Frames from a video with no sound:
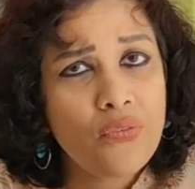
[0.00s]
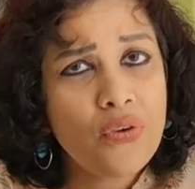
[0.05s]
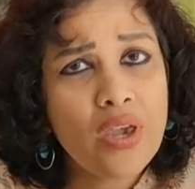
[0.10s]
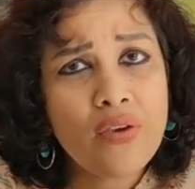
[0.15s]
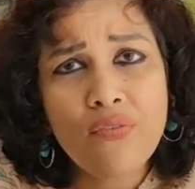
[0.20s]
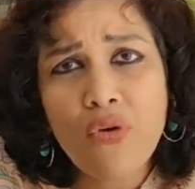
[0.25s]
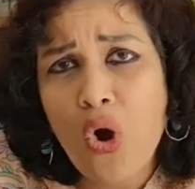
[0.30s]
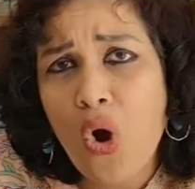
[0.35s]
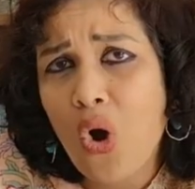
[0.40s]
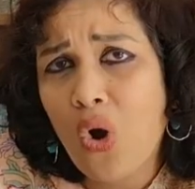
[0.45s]
We
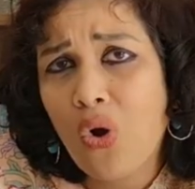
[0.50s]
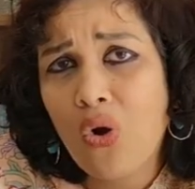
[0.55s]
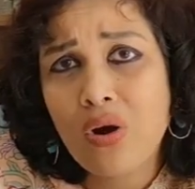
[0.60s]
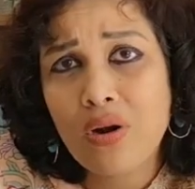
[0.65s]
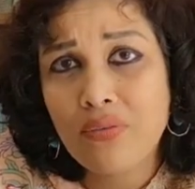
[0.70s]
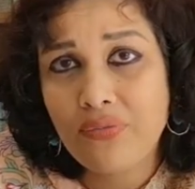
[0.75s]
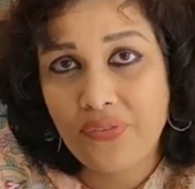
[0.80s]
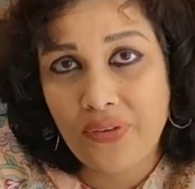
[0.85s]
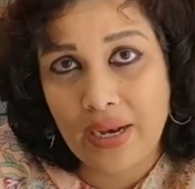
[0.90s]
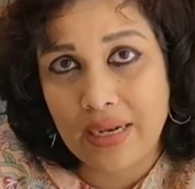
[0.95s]
have
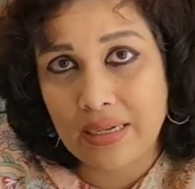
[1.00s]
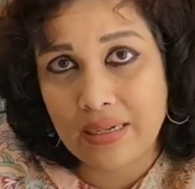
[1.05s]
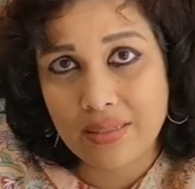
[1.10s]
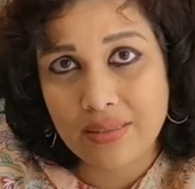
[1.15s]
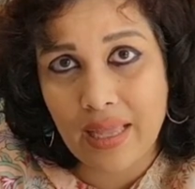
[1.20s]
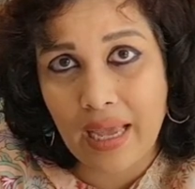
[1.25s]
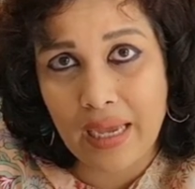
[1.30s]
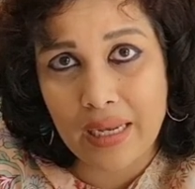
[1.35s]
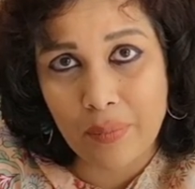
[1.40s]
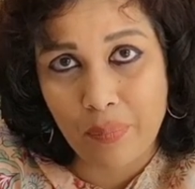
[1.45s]
all felt
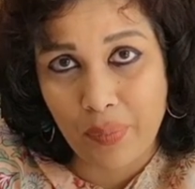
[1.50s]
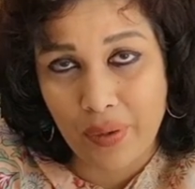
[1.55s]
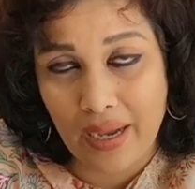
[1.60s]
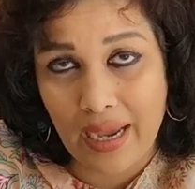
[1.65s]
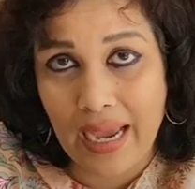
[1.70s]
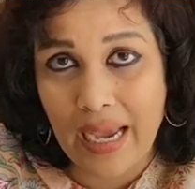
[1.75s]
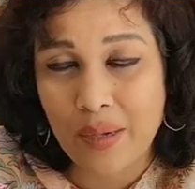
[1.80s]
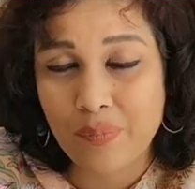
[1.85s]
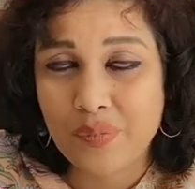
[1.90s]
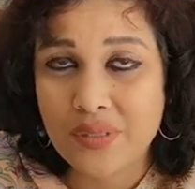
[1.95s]
that
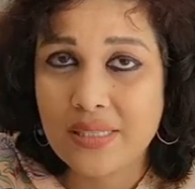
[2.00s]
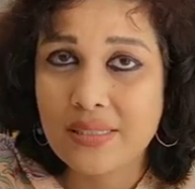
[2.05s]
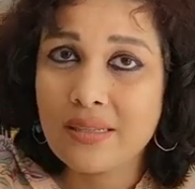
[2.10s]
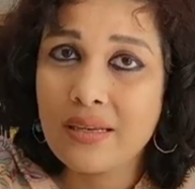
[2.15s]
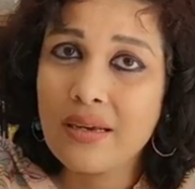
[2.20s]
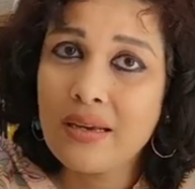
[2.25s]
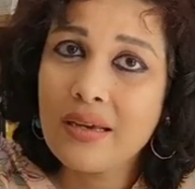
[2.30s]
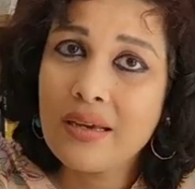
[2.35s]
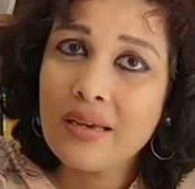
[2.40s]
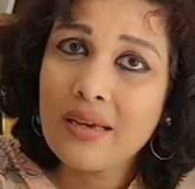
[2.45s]

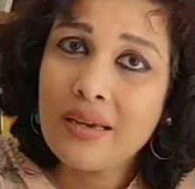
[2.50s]
perhaps.